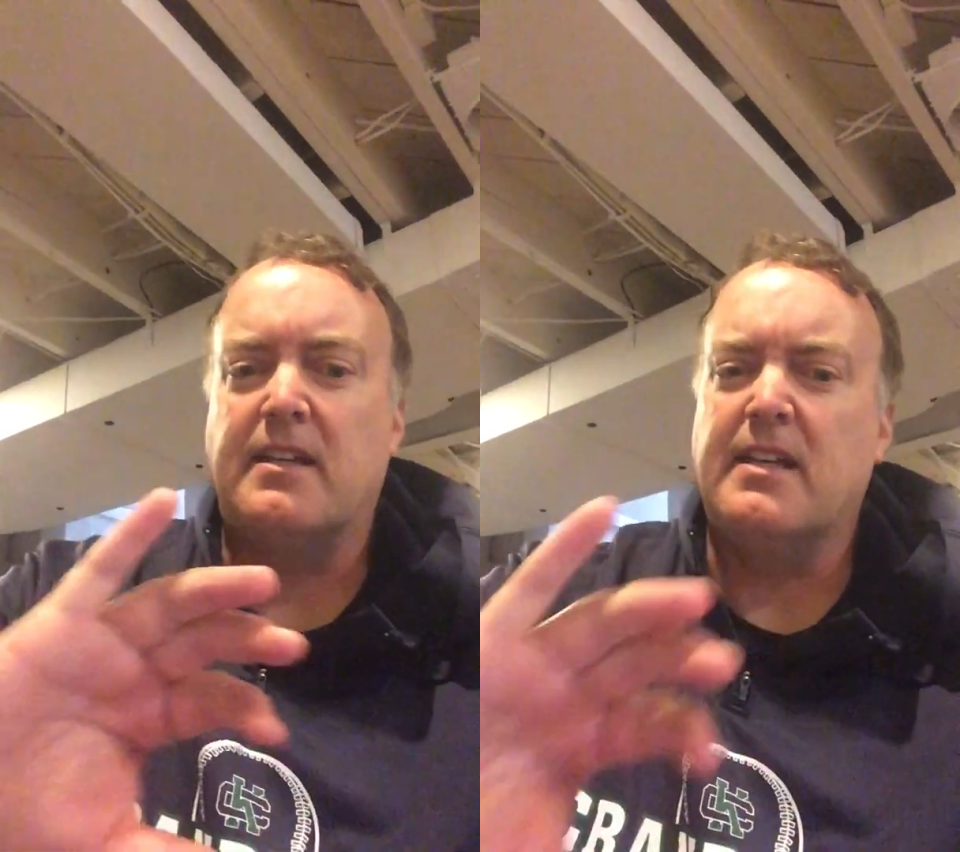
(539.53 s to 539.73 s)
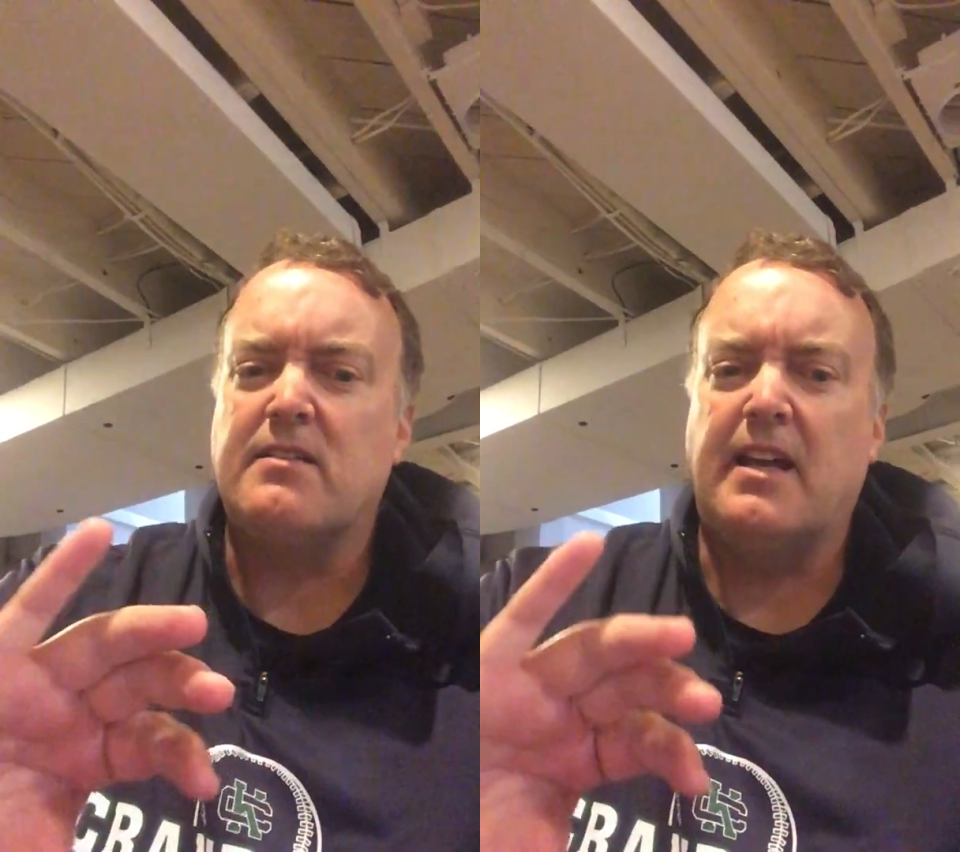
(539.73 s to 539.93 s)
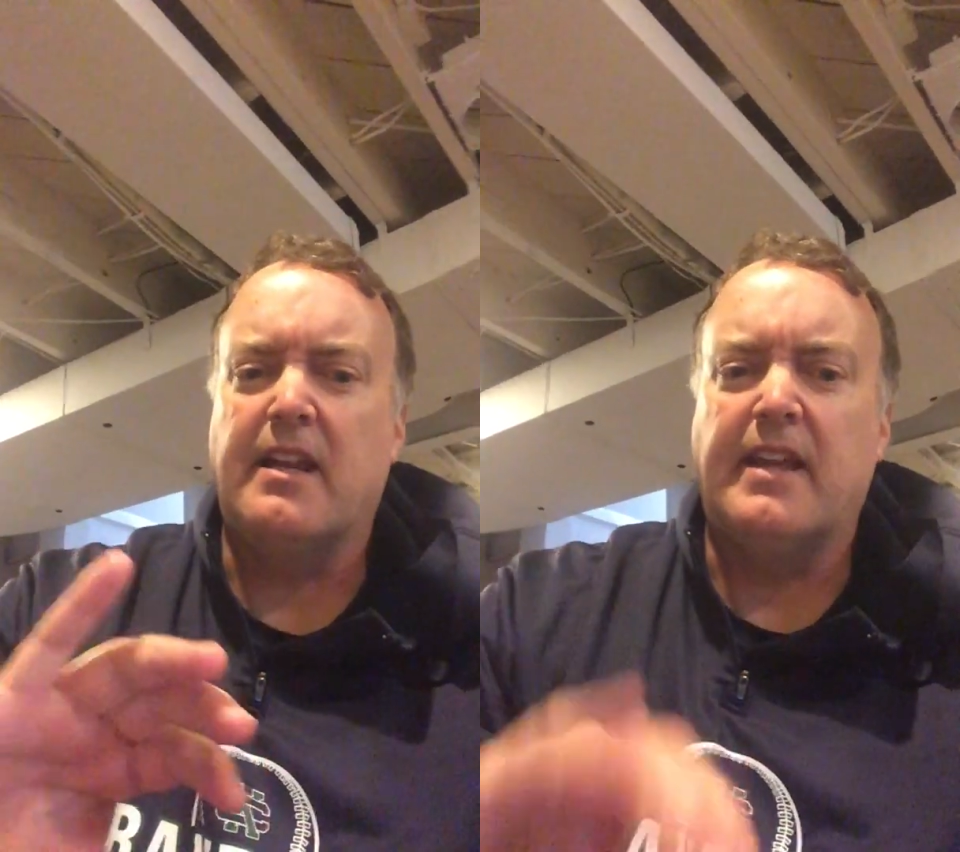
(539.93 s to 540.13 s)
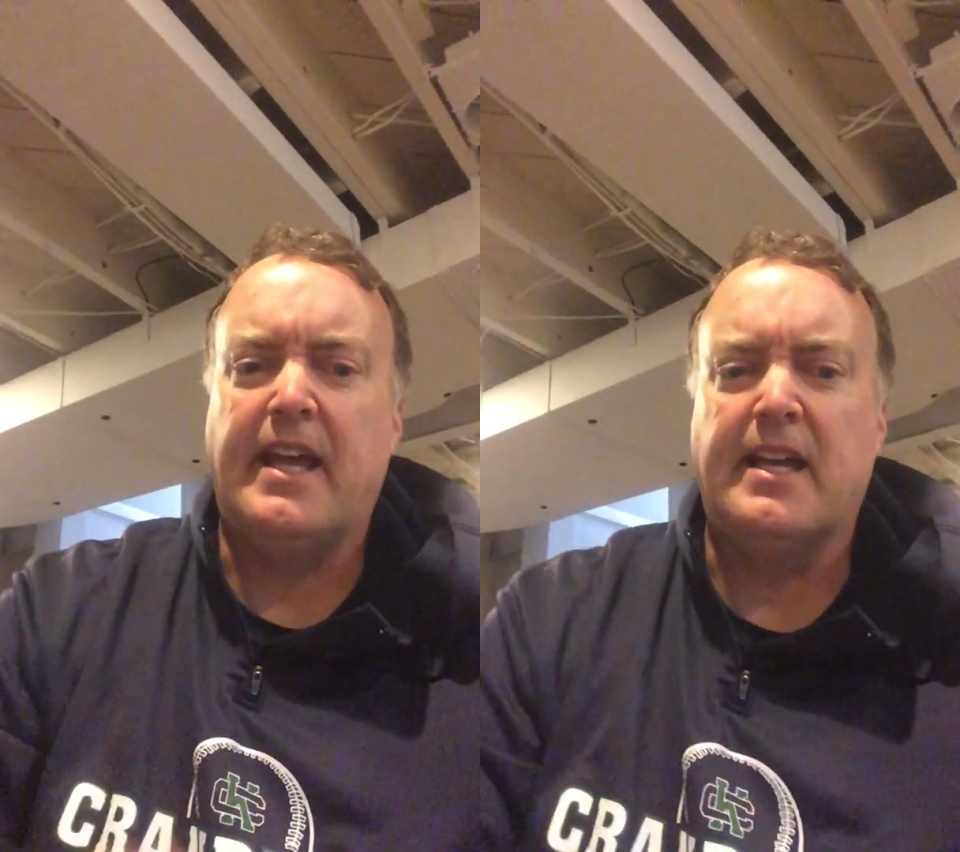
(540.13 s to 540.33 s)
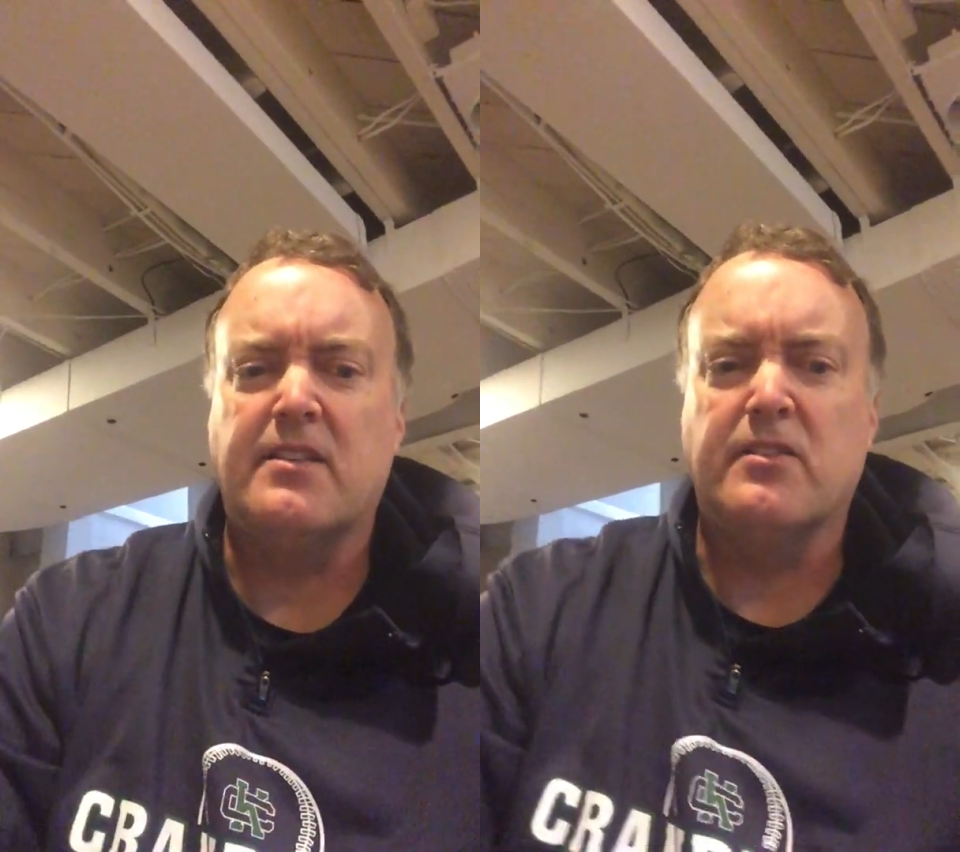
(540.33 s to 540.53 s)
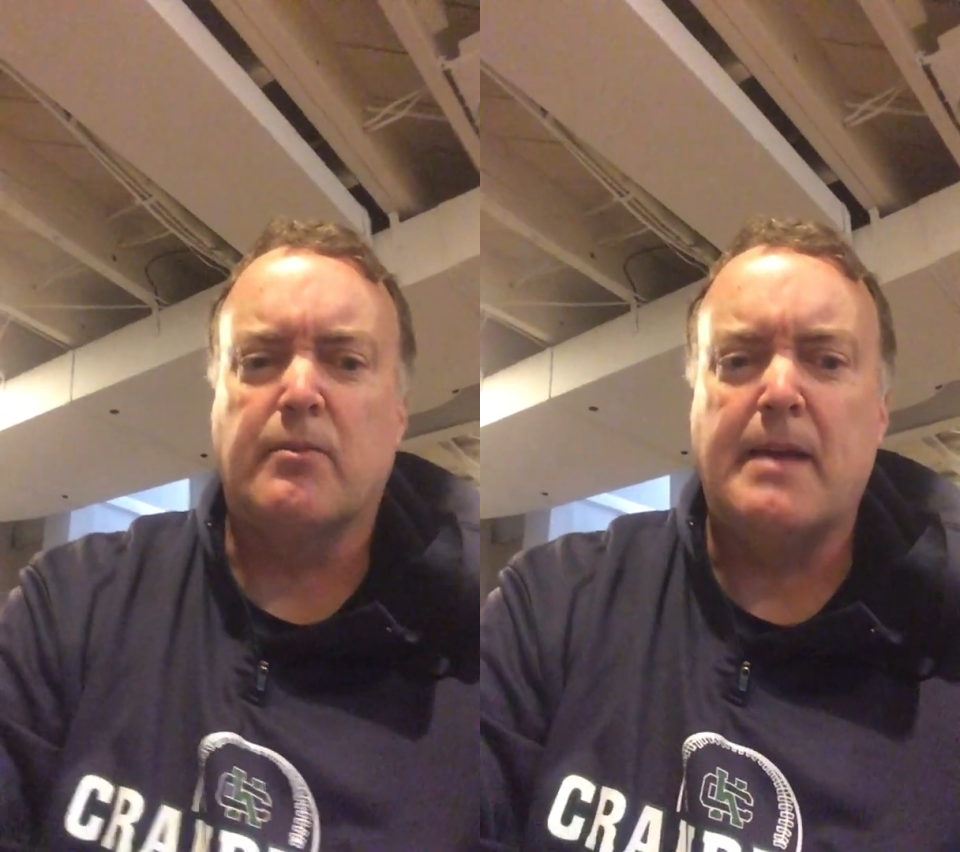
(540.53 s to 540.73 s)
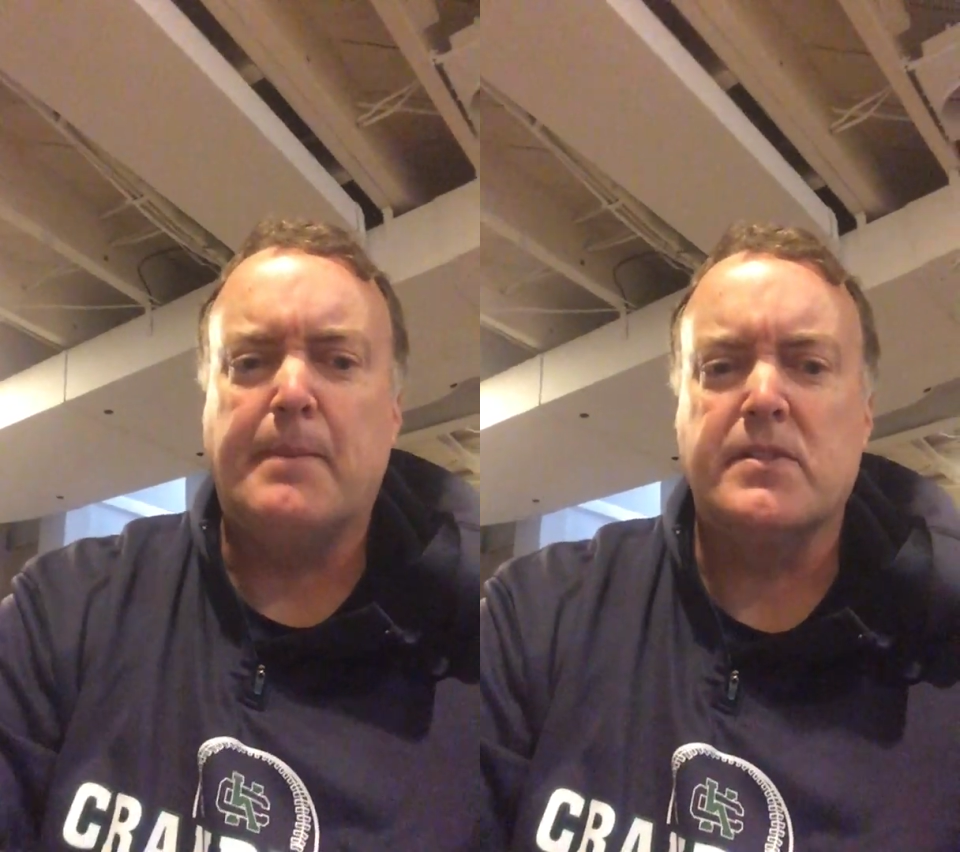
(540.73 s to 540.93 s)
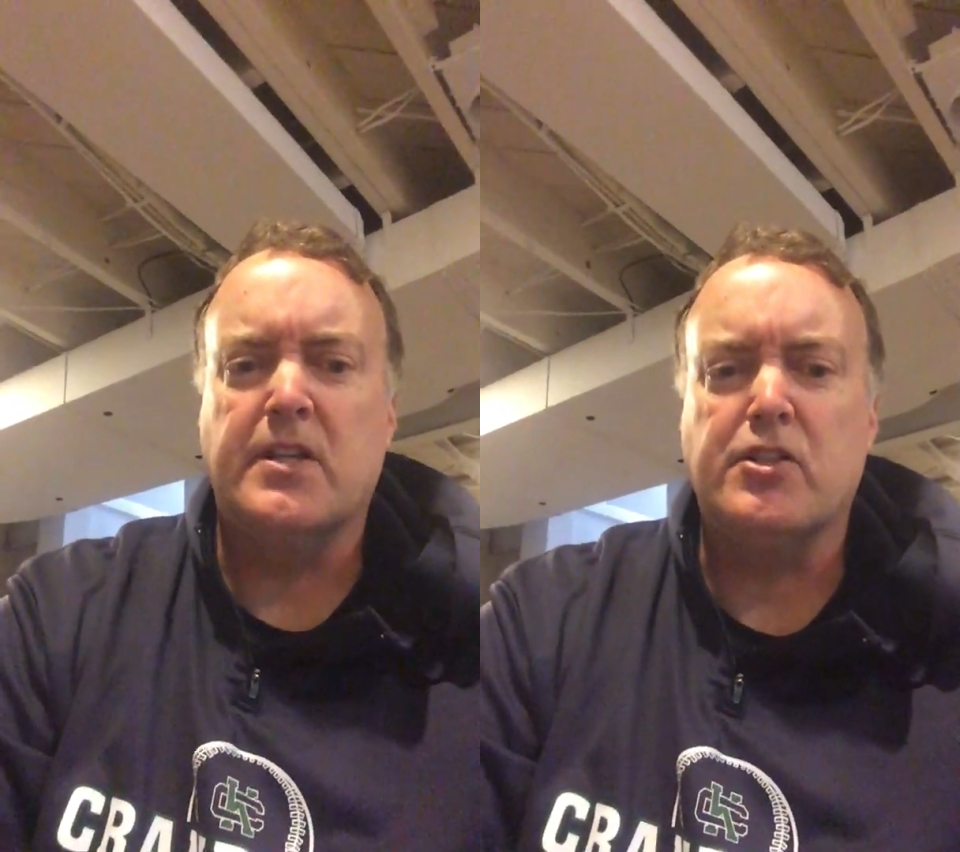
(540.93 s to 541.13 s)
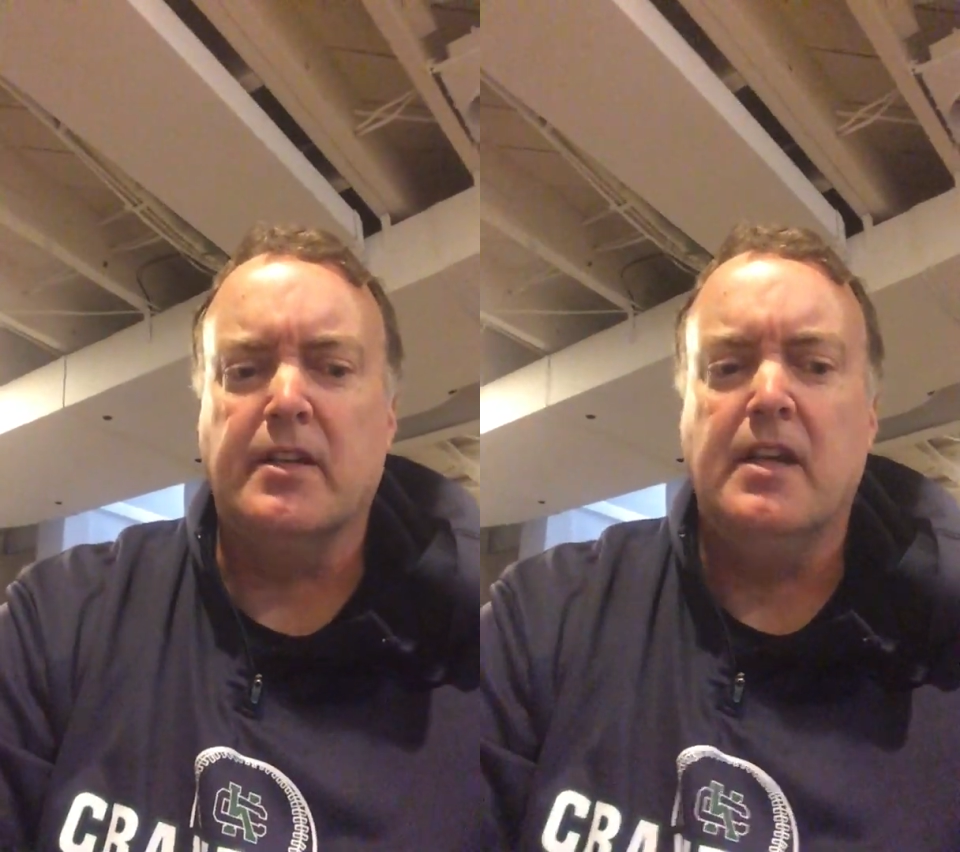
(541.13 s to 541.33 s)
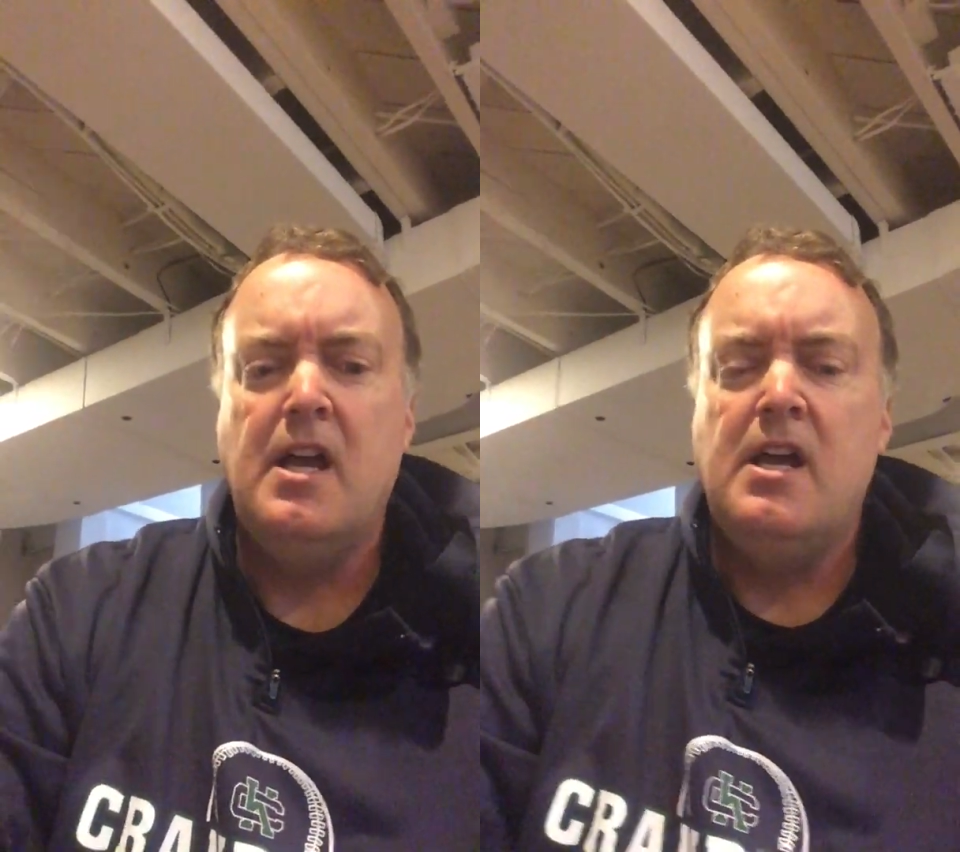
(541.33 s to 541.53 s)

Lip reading: it gets kind of the hands in the right position.